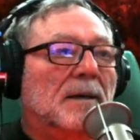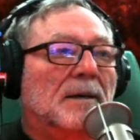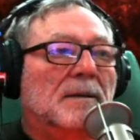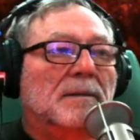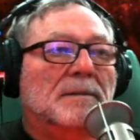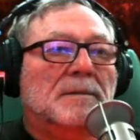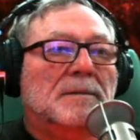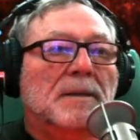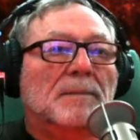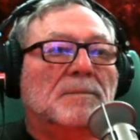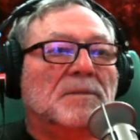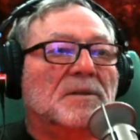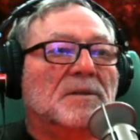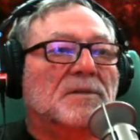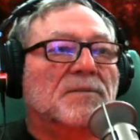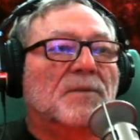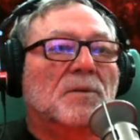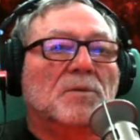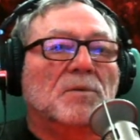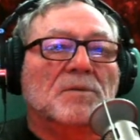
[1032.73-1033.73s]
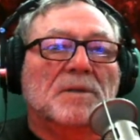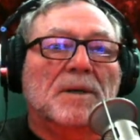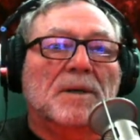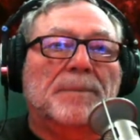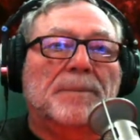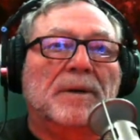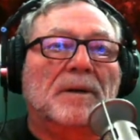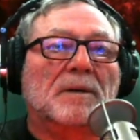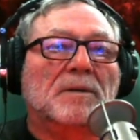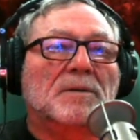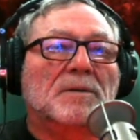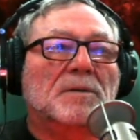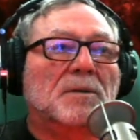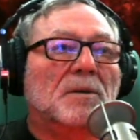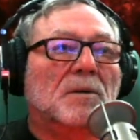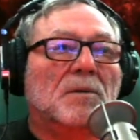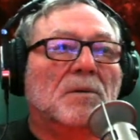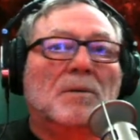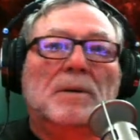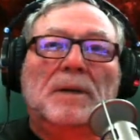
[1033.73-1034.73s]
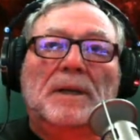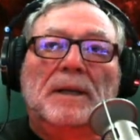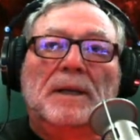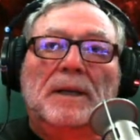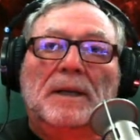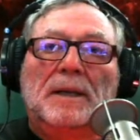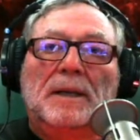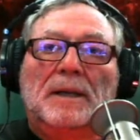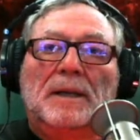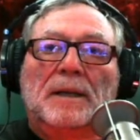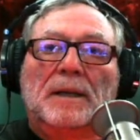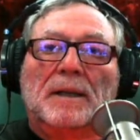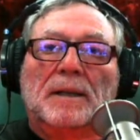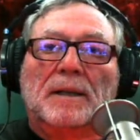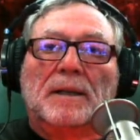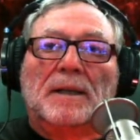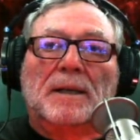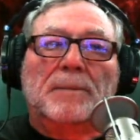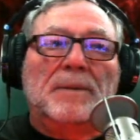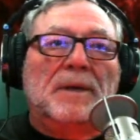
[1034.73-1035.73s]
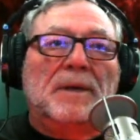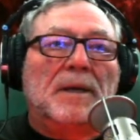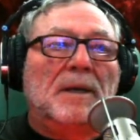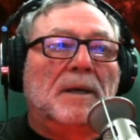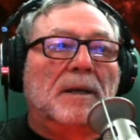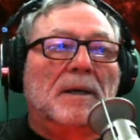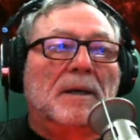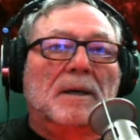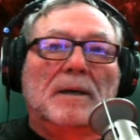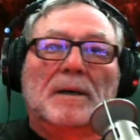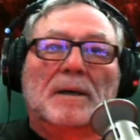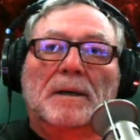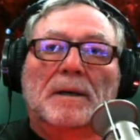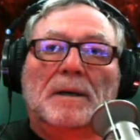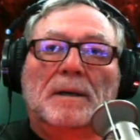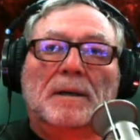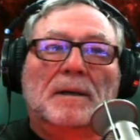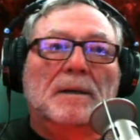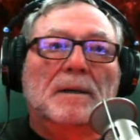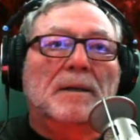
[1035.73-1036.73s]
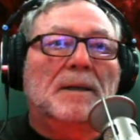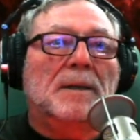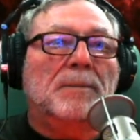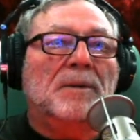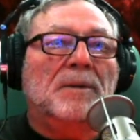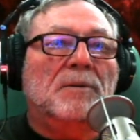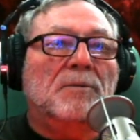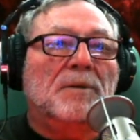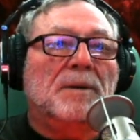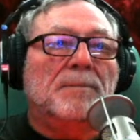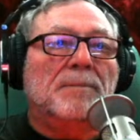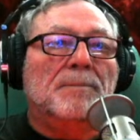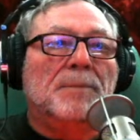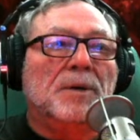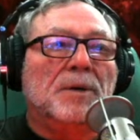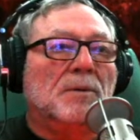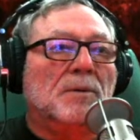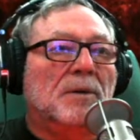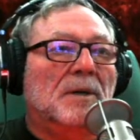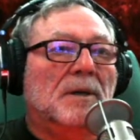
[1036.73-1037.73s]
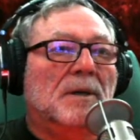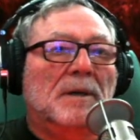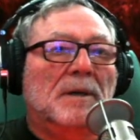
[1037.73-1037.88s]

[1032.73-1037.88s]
something just froze up here, so let me reboot.